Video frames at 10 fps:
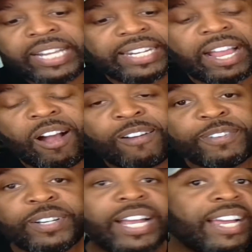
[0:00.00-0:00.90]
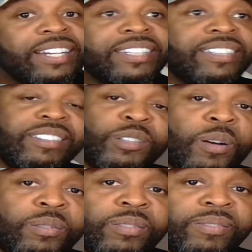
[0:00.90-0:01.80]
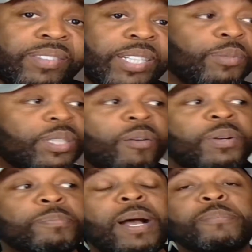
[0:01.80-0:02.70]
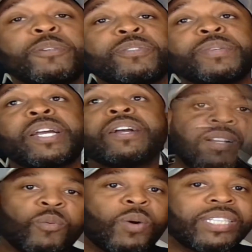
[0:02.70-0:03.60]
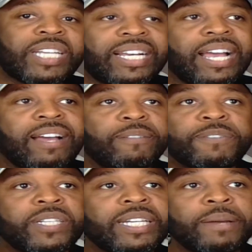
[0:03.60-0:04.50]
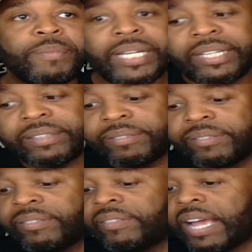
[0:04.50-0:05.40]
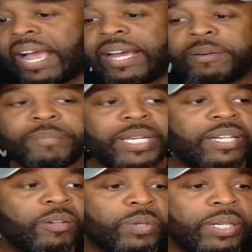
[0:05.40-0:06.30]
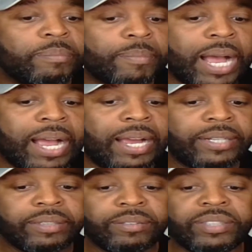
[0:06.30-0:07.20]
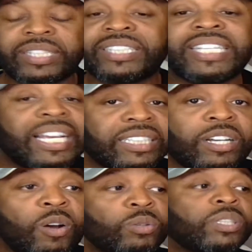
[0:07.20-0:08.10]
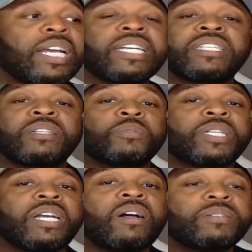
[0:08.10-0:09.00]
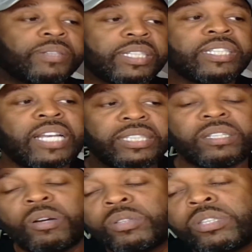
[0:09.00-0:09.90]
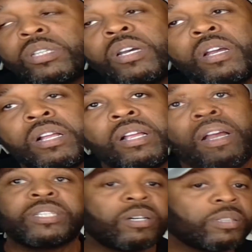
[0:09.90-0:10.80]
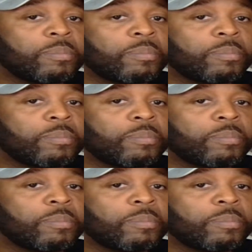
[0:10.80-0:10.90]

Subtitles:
that they offer, and it was on and popping from there. Once I got fully admitted, I had a meeting with my success coach. I guess that's what they call him, success coach. We talked